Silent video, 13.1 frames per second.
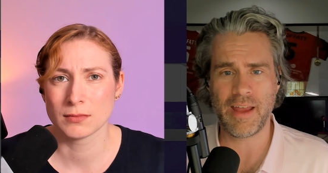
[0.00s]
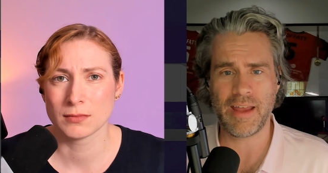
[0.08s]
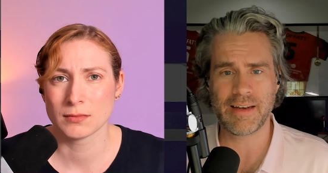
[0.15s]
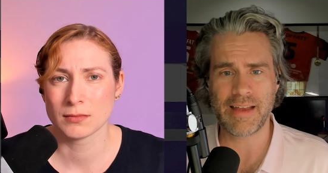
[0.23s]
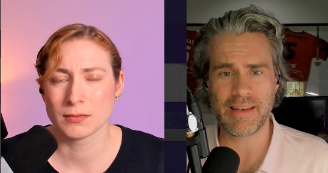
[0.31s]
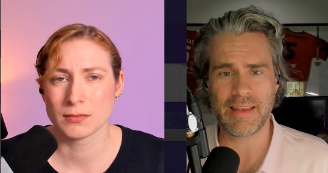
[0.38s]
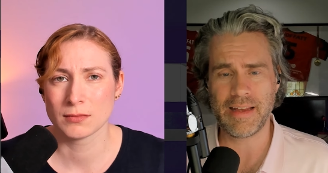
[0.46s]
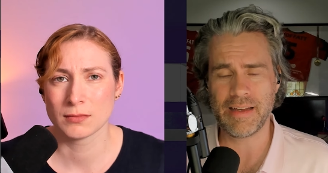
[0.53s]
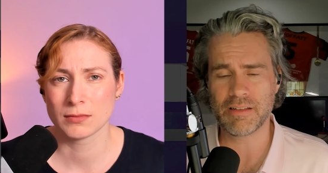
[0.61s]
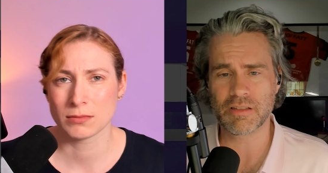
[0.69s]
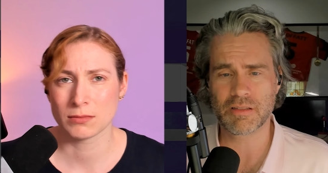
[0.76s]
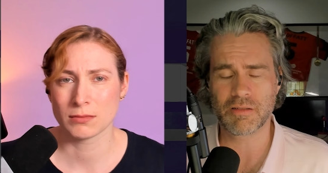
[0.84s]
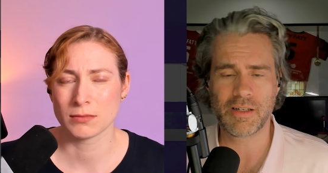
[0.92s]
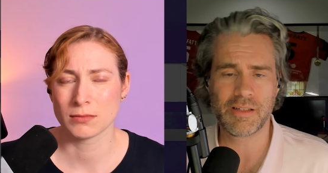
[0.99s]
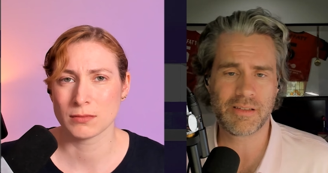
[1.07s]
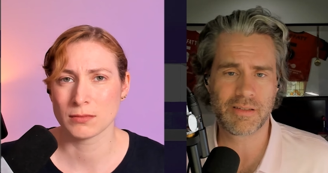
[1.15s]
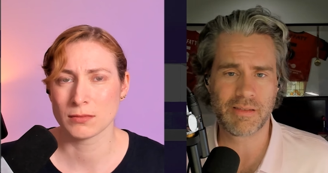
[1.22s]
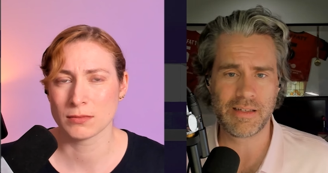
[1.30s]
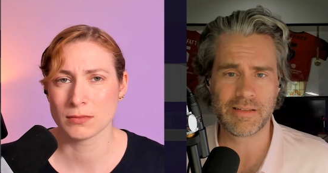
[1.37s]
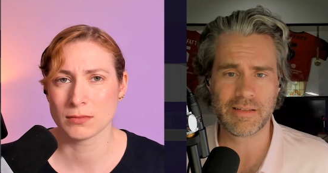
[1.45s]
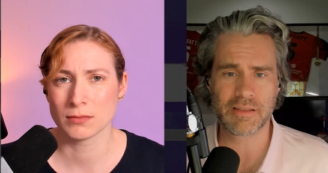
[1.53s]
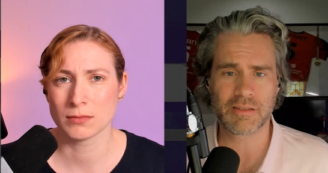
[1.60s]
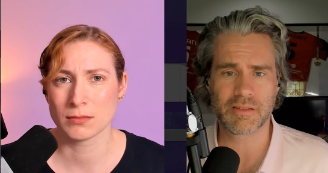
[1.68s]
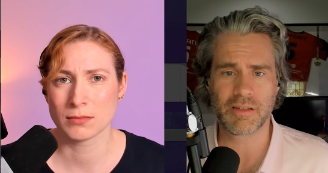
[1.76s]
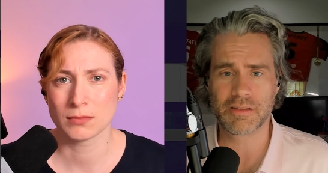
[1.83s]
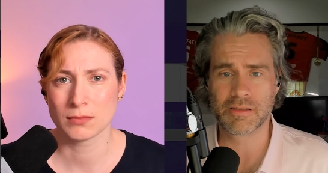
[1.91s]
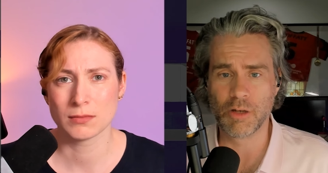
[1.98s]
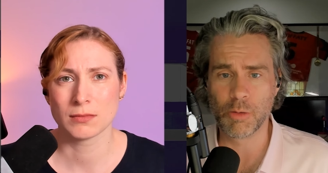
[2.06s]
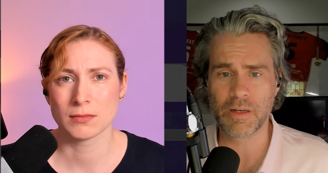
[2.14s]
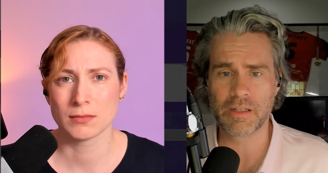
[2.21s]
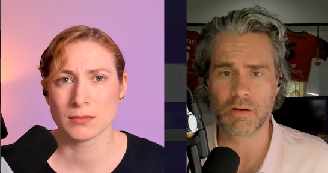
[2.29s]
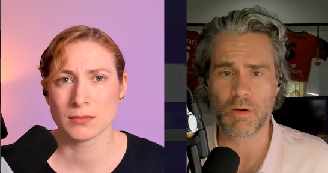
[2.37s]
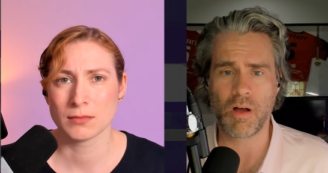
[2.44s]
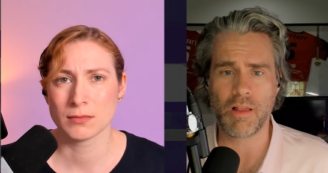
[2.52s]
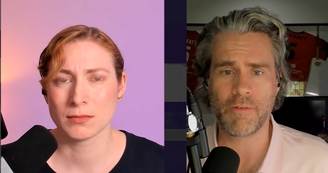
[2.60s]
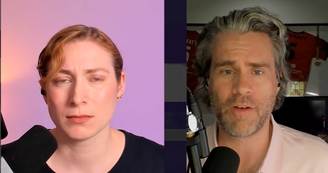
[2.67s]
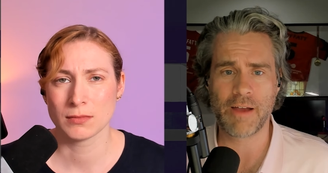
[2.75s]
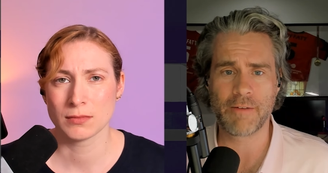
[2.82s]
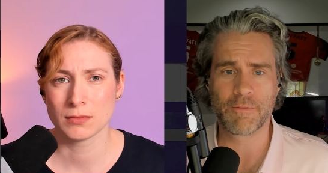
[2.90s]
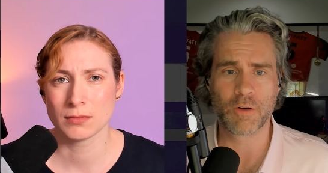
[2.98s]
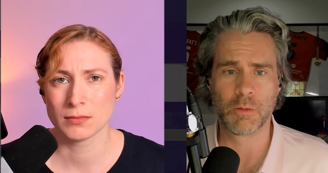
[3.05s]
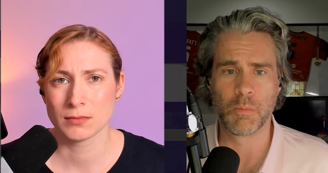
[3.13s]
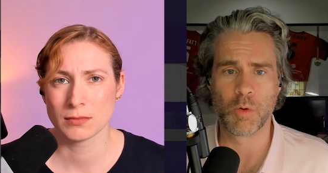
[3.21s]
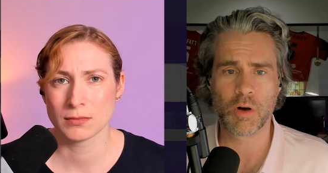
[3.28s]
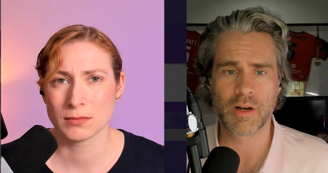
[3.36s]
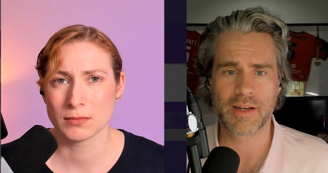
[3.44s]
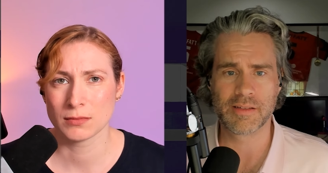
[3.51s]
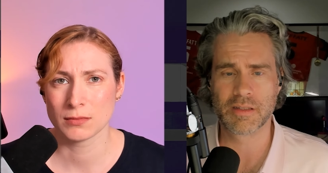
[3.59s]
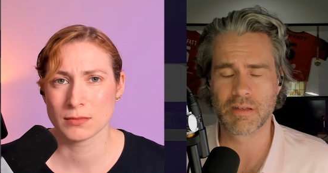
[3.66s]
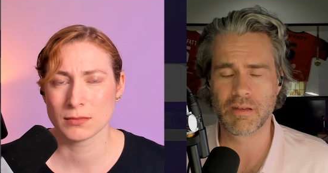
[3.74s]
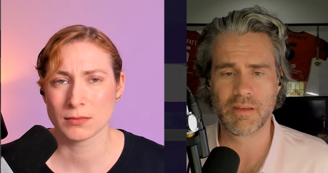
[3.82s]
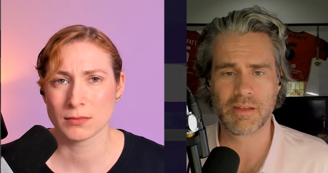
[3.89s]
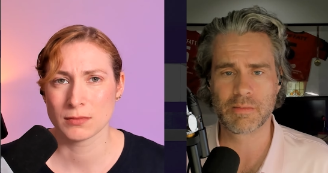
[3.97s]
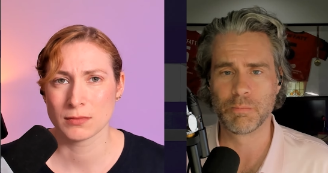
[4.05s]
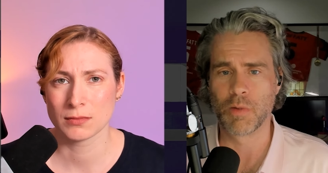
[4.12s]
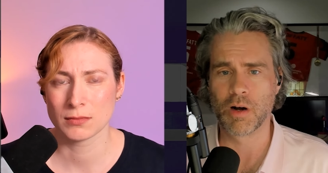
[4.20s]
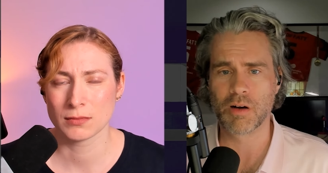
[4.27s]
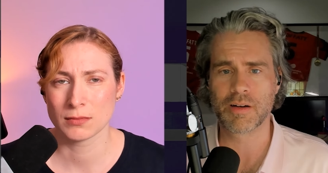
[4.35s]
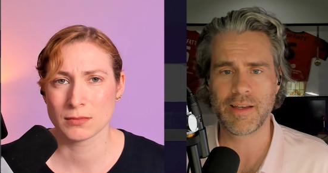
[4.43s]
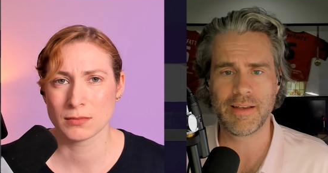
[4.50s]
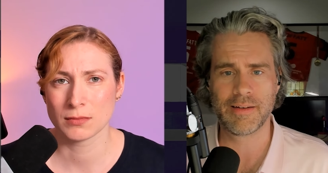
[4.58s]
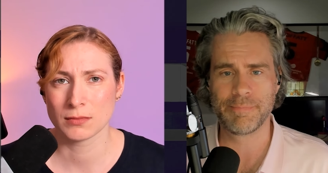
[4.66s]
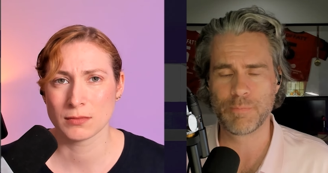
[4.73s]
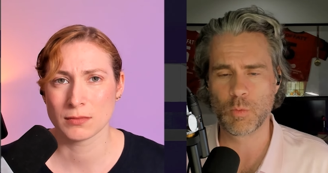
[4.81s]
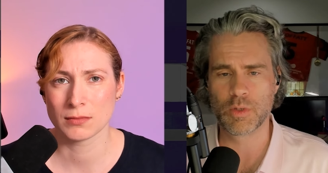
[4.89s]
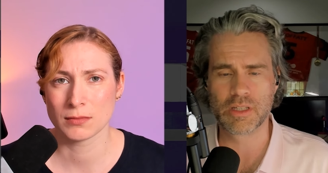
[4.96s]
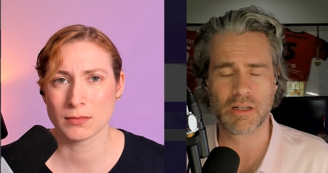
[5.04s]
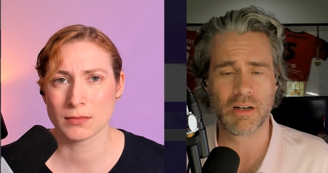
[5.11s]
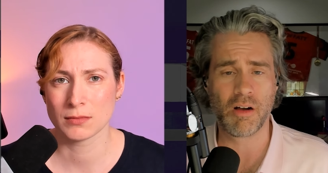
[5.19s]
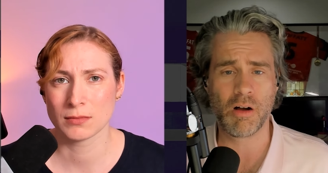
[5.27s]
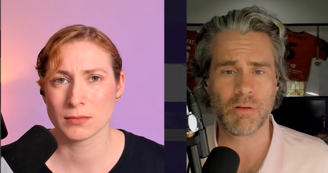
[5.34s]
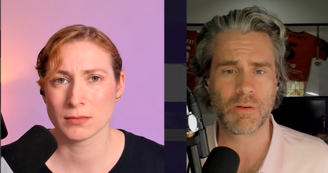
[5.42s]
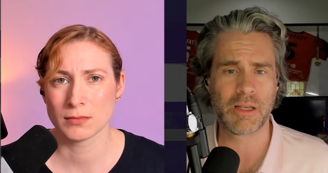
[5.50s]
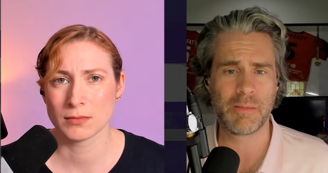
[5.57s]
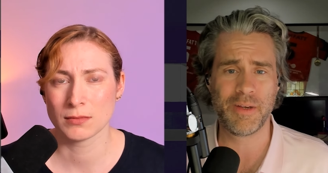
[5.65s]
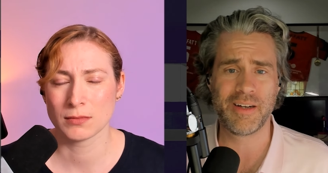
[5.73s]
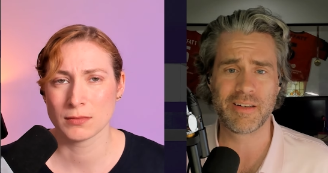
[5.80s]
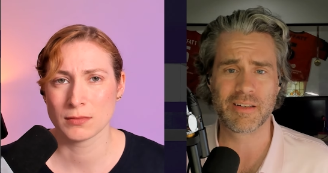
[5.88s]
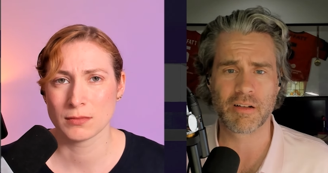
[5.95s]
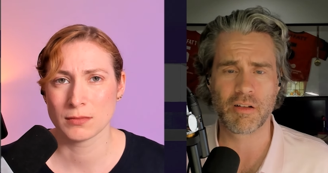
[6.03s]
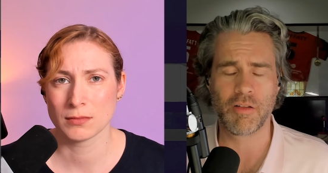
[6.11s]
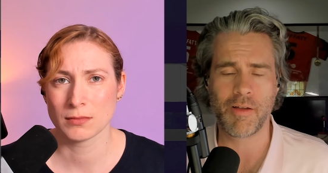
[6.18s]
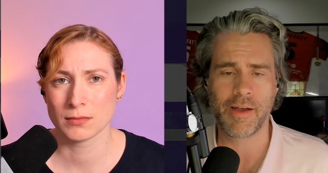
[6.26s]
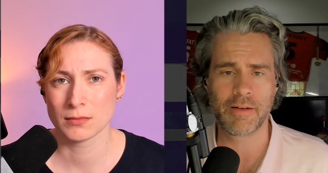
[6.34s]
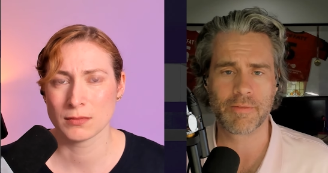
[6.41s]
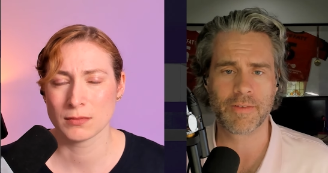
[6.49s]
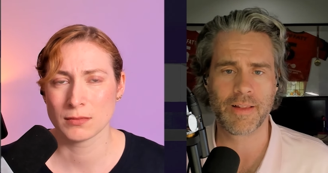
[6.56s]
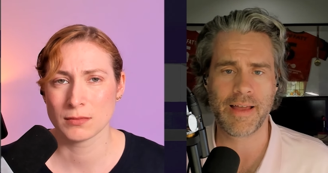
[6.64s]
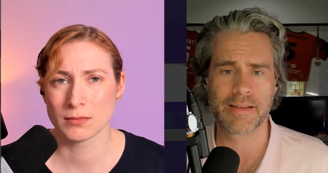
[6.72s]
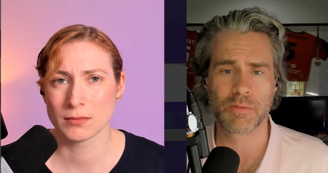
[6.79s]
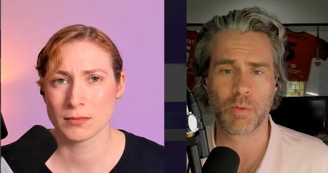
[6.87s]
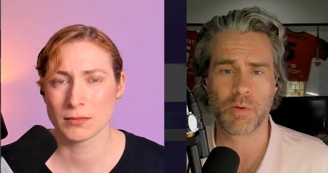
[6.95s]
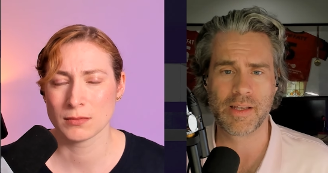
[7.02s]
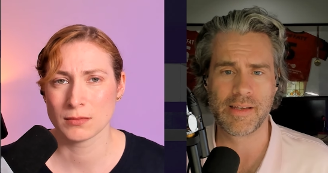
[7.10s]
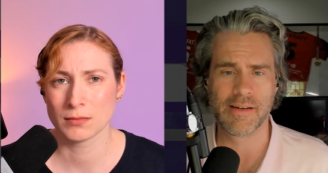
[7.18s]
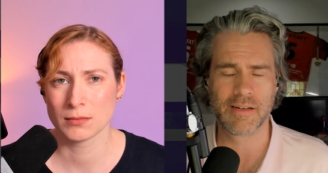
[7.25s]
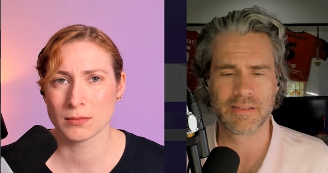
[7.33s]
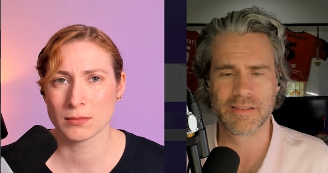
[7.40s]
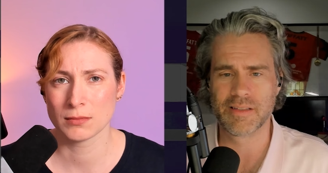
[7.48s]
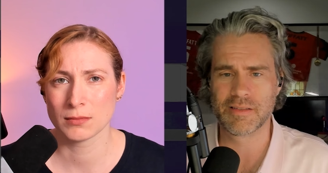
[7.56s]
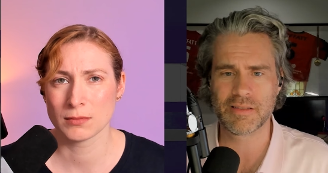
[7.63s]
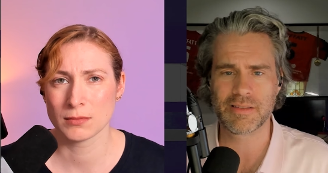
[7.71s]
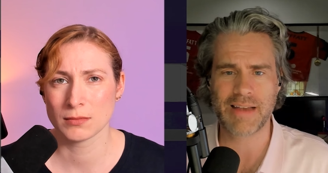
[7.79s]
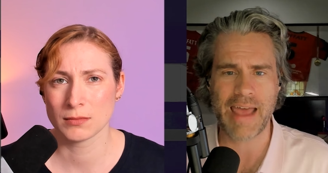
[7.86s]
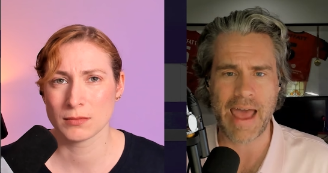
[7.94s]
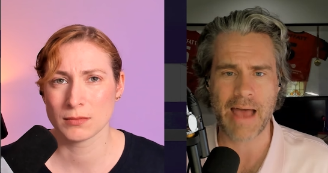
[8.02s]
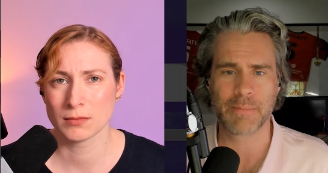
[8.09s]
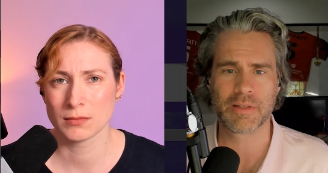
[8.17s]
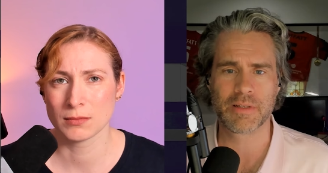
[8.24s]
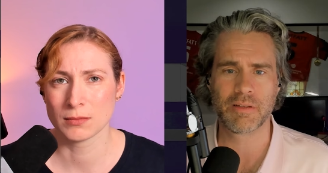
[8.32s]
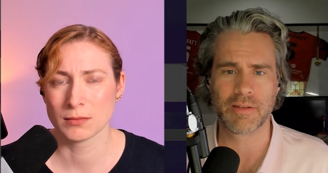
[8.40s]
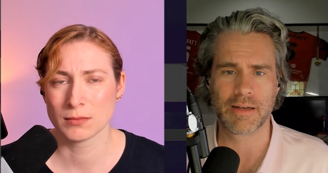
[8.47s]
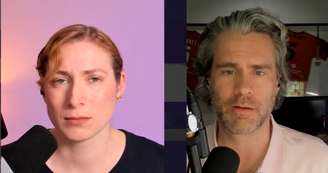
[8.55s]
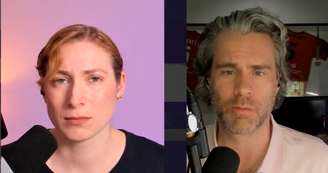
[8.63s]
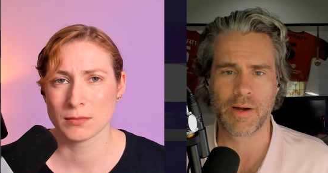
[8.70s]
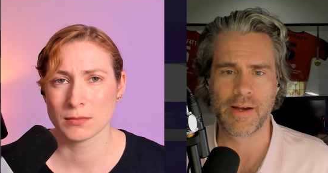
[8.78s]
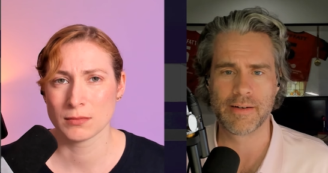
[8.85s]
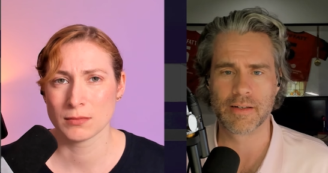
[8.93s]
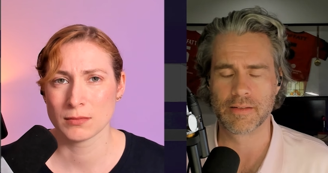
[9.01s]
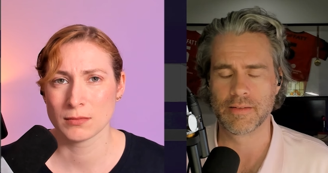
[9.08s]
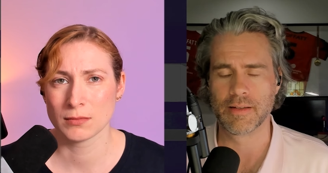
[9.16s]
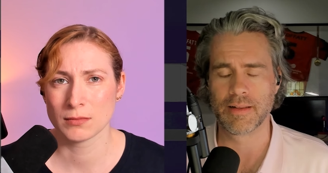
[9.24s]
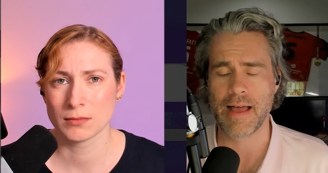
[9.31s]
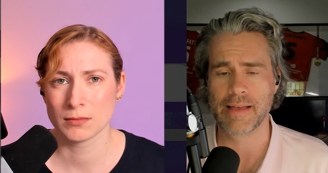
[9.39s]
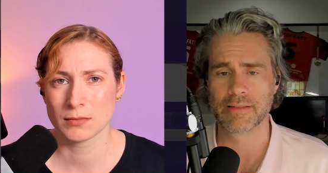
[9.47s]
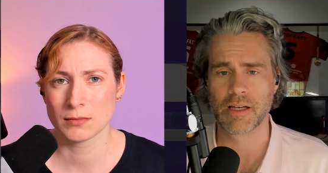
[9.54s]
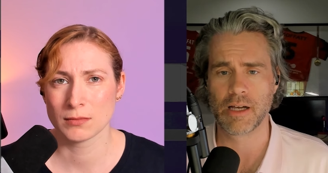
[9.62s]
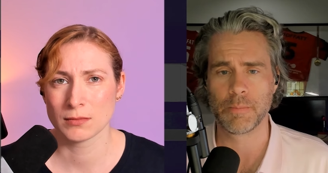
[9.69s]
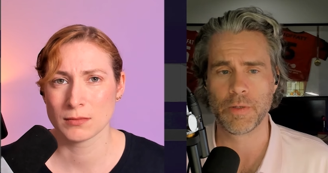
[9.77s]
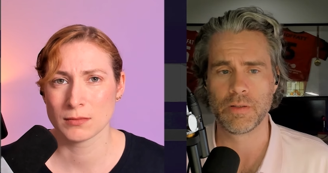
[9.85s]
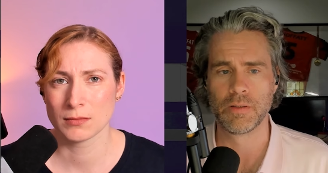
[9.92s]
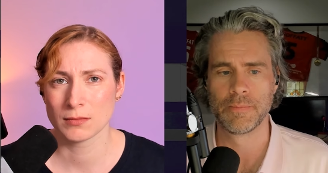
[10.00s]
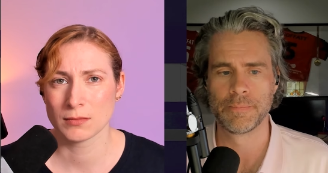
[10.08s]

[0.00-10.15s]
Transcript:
Speaker 1: and at interest rates, these interest rates, nobody's qualifying for a mortgage. So this market, which had already been in decline over the last twenty years, it's just absolutely cratered in the last couple